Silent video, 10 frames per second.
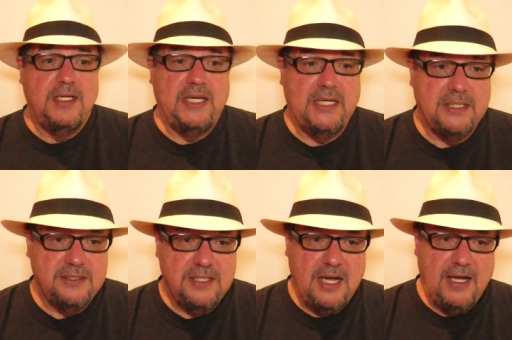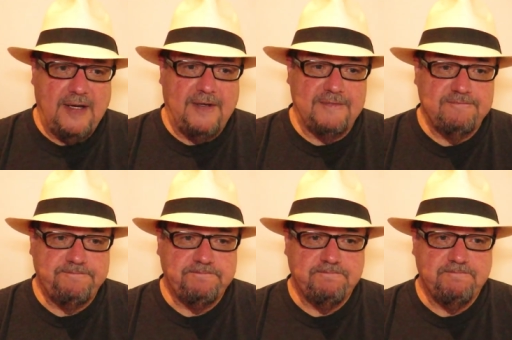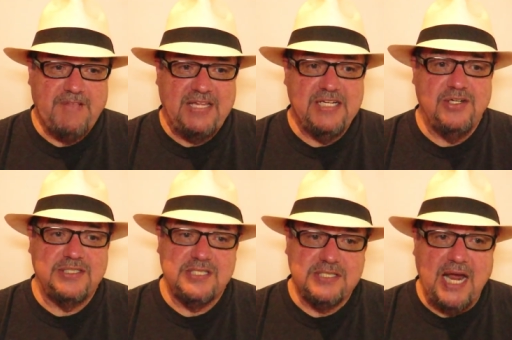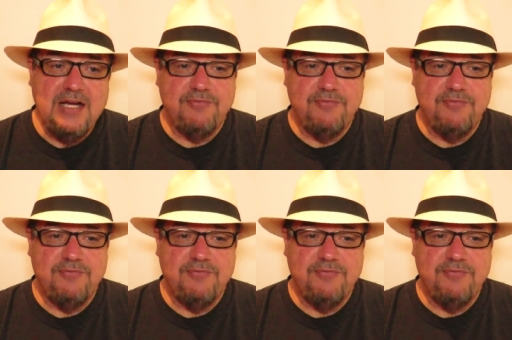And you know, it's a side